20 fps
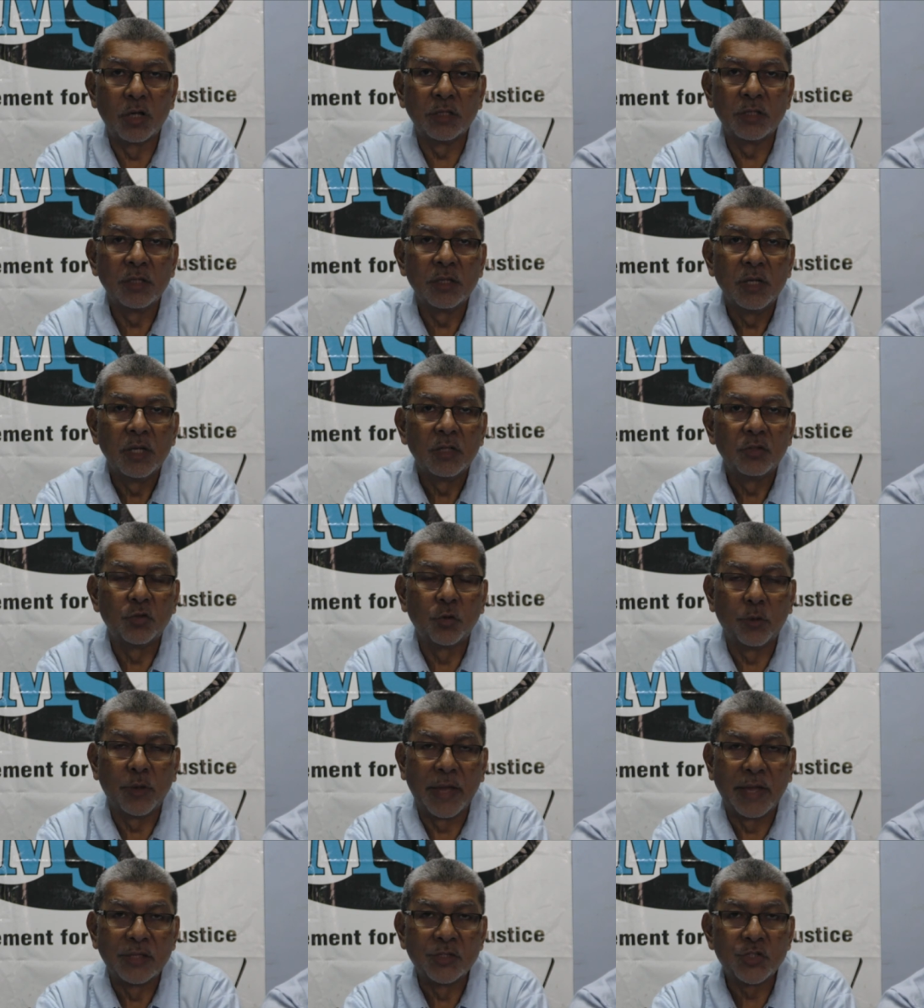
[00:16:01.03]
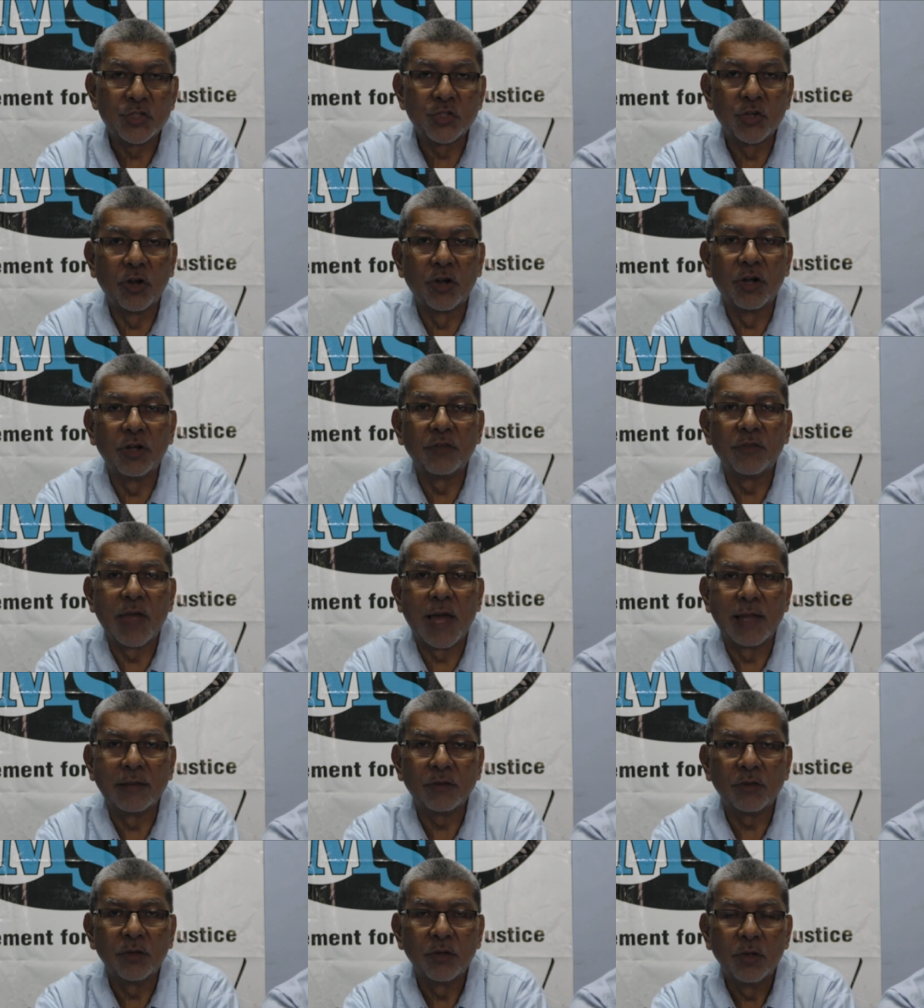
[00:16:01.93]
on to ensure
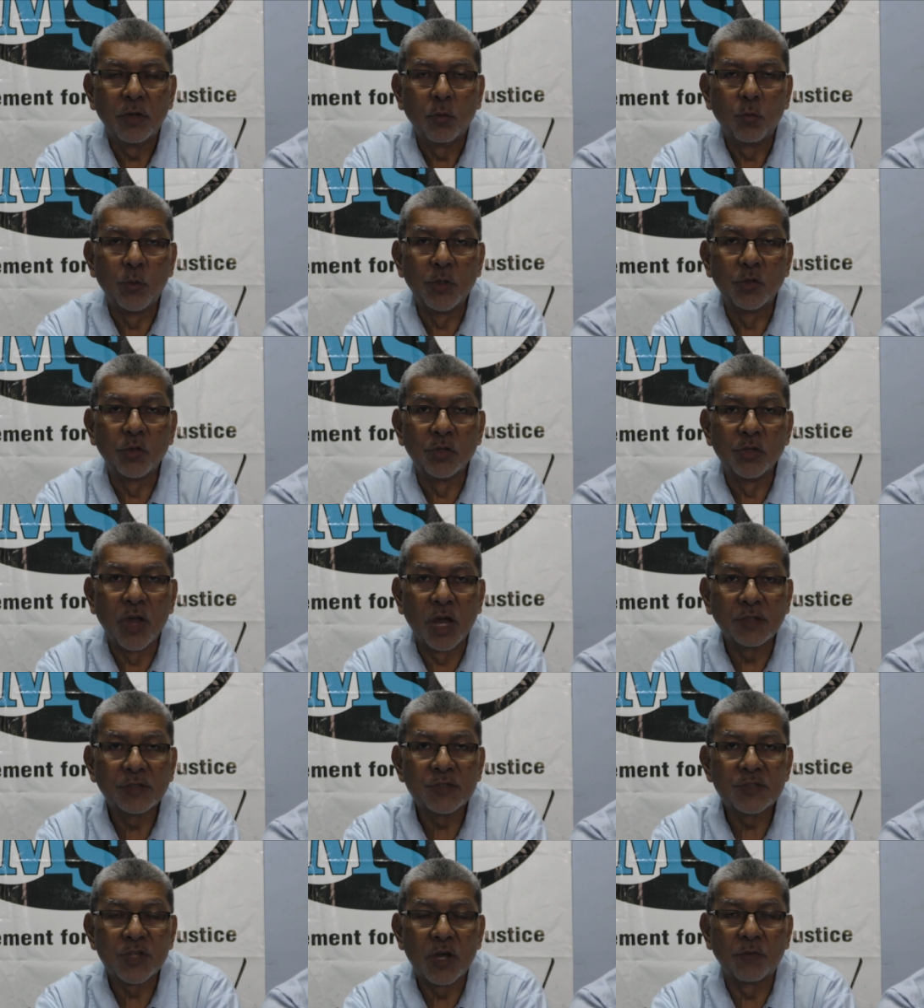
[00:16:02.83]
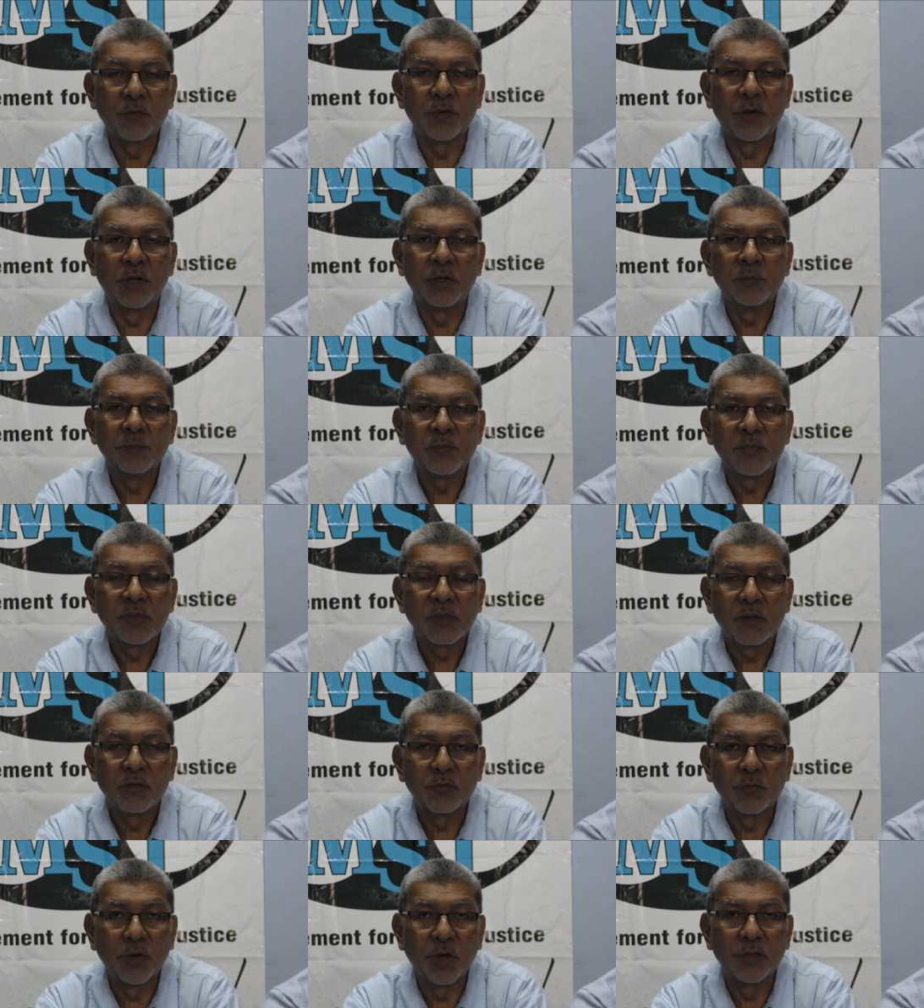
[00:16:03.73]
that we do not suffer
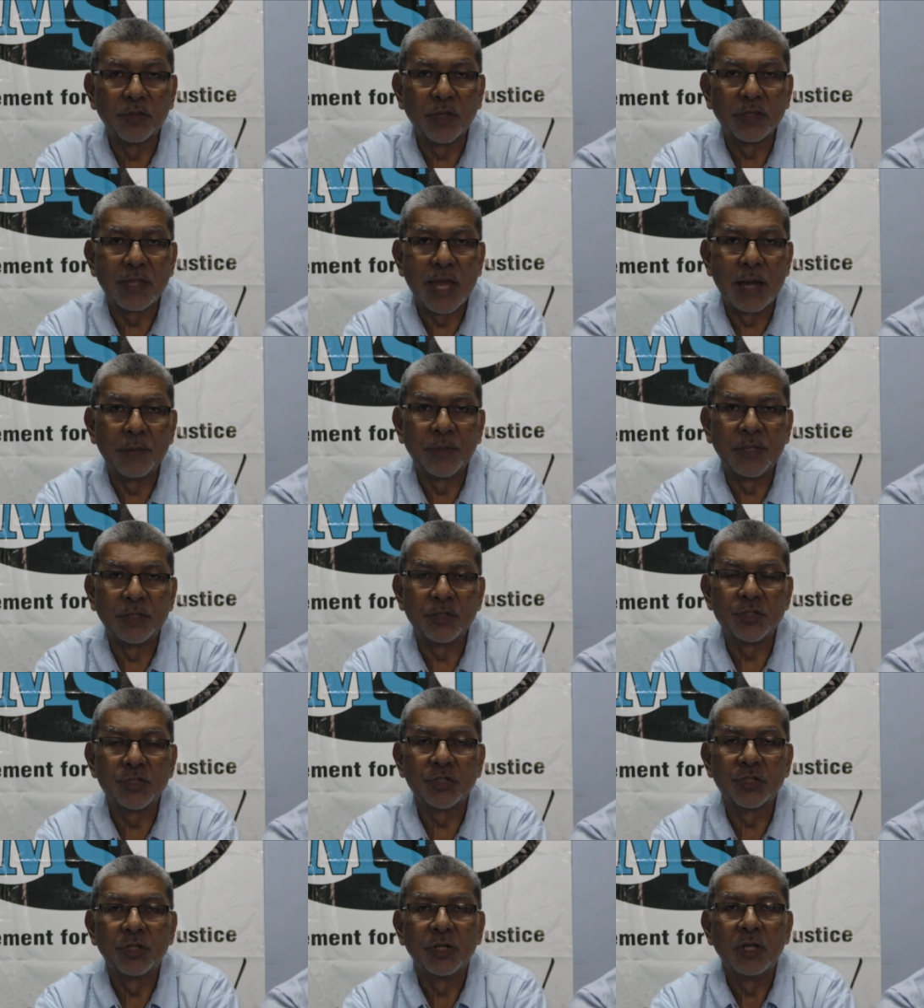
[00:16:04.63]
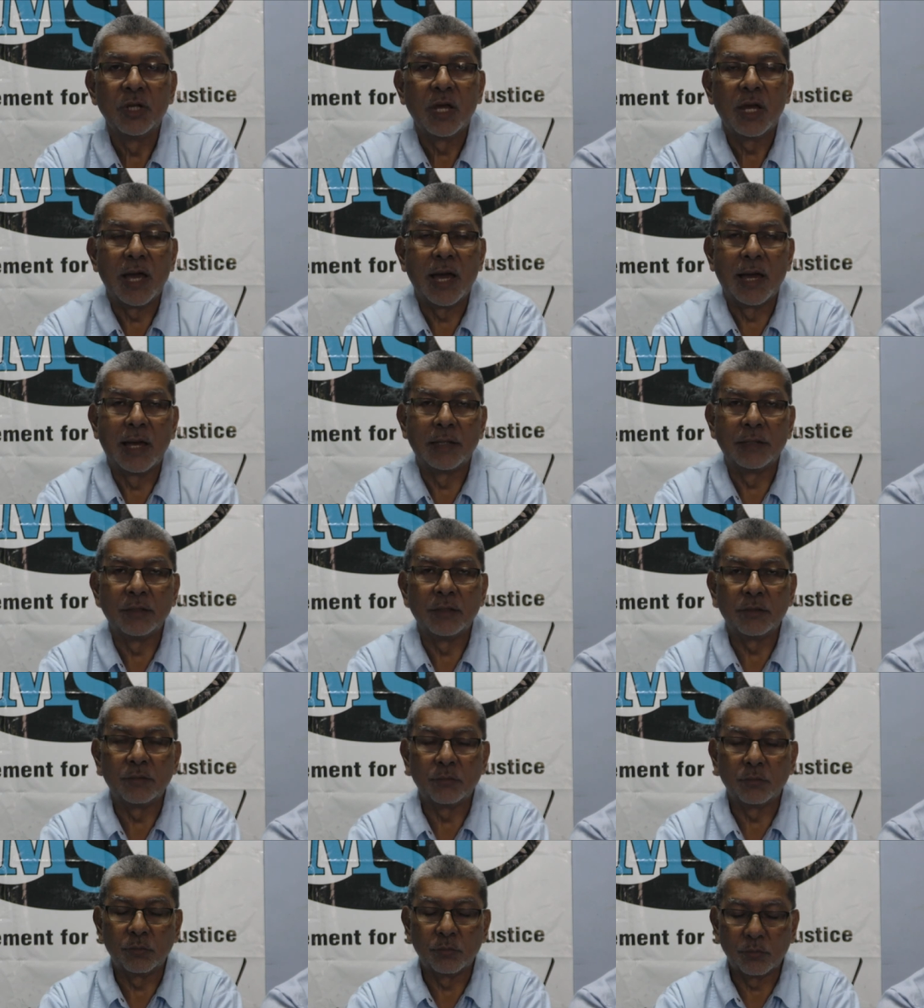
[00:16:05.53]
further damage. And
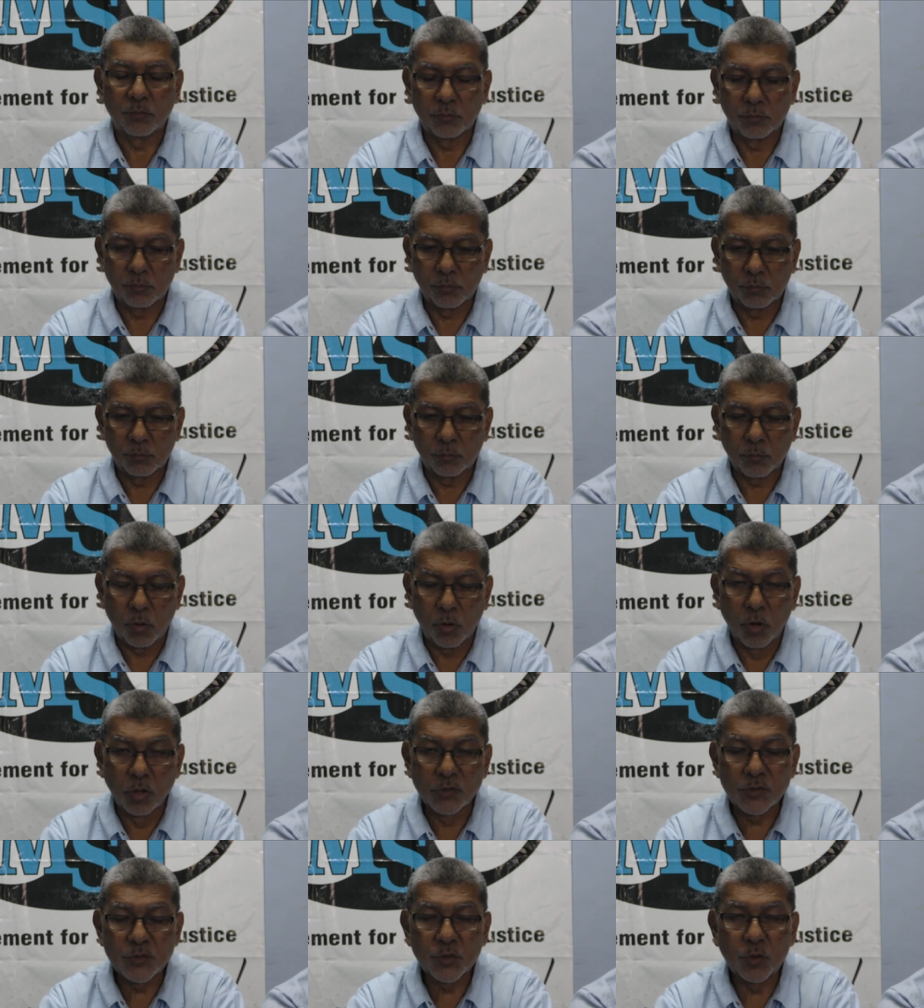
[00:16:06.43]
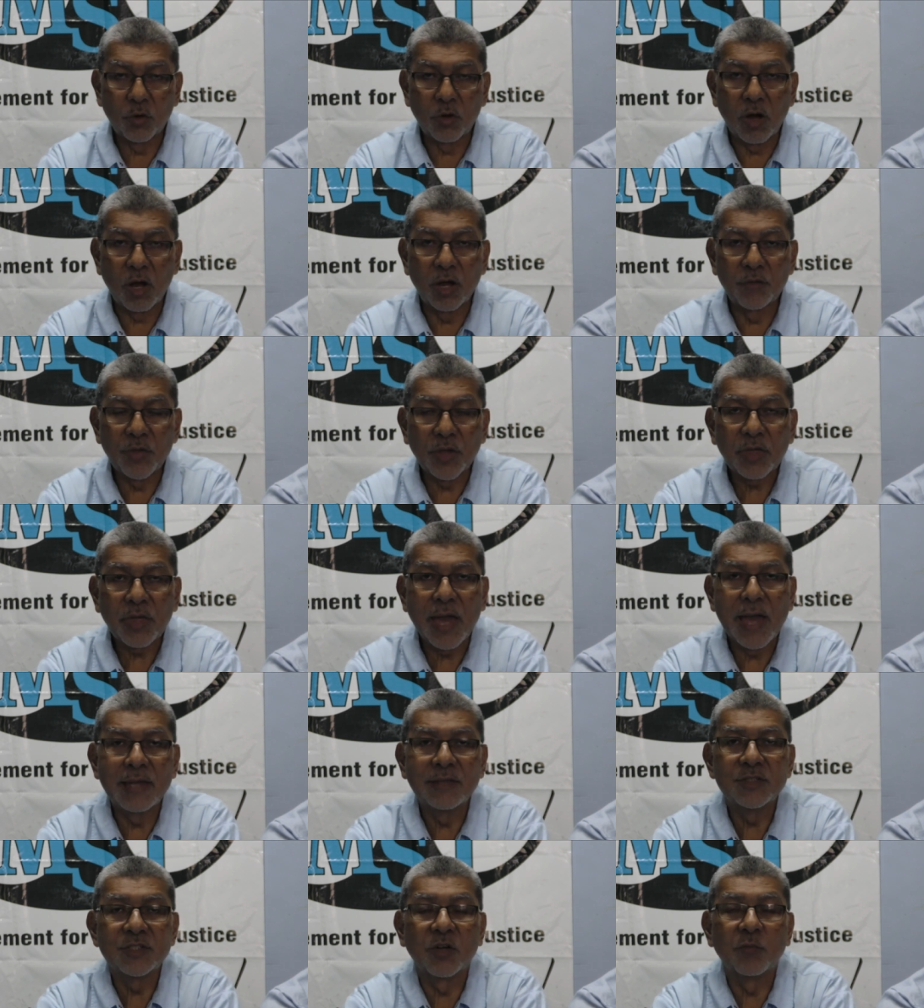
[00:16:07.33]
also other
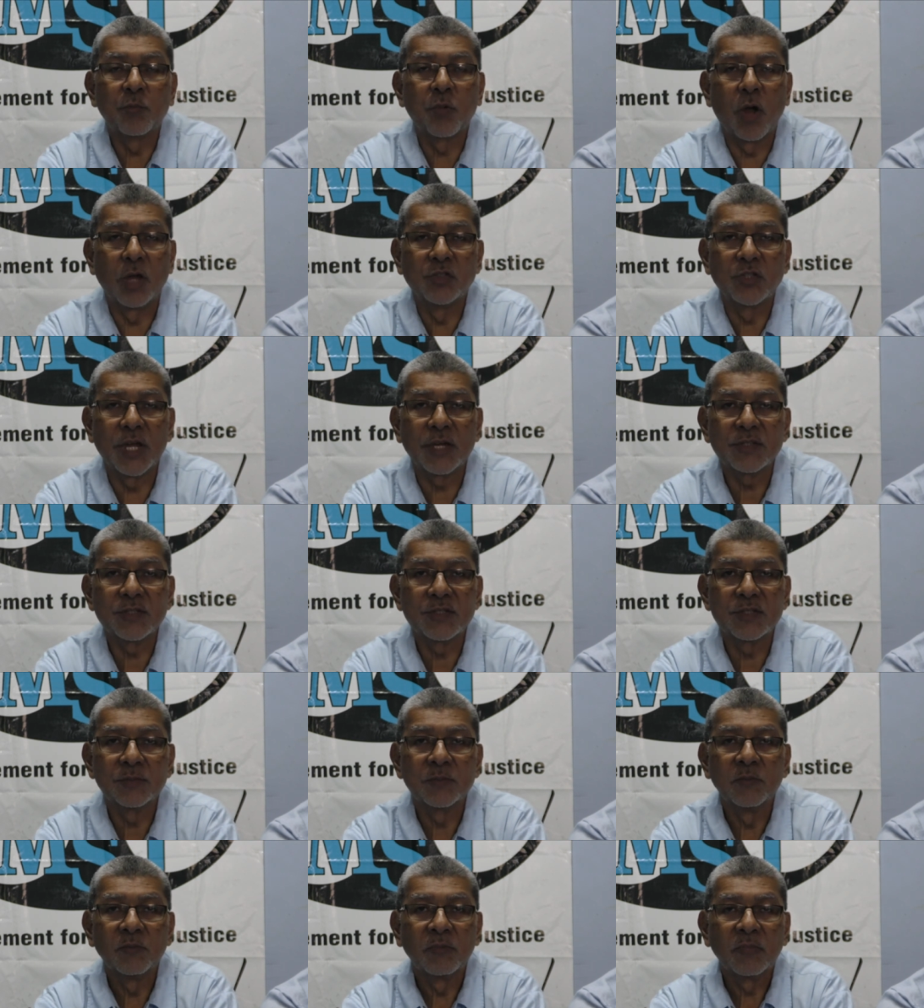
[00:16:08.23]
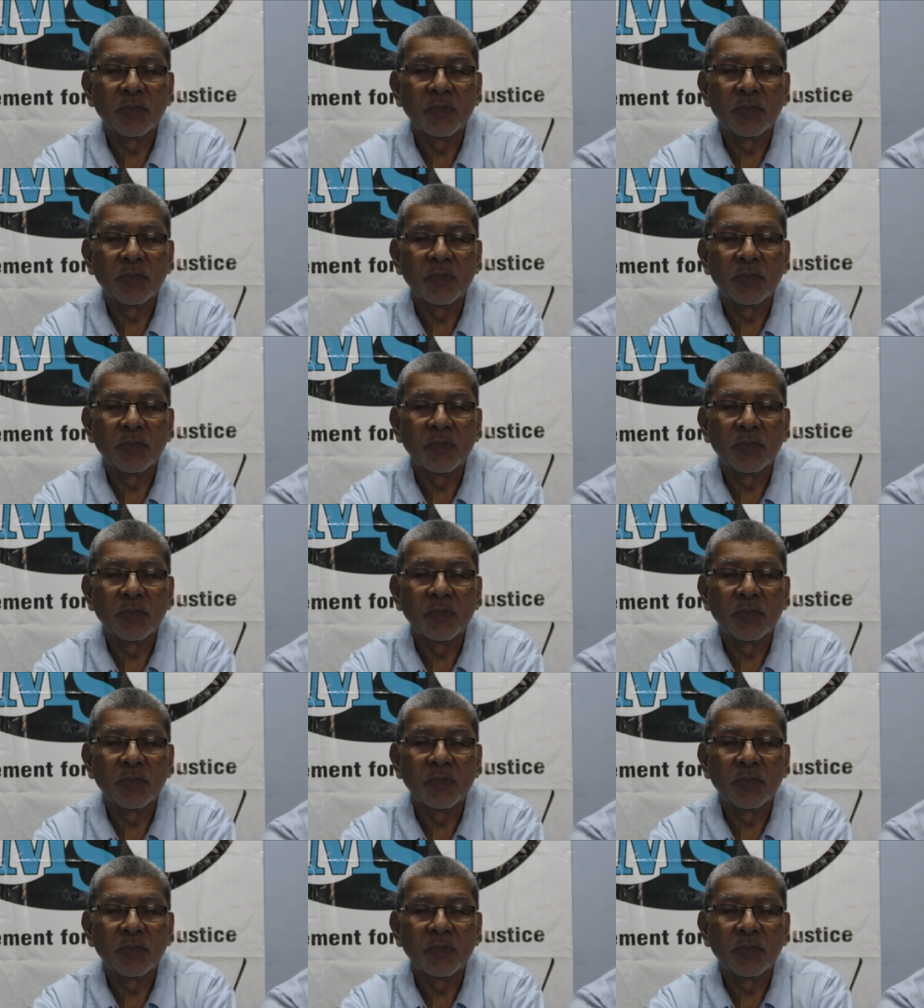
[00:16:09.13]
kinds of projects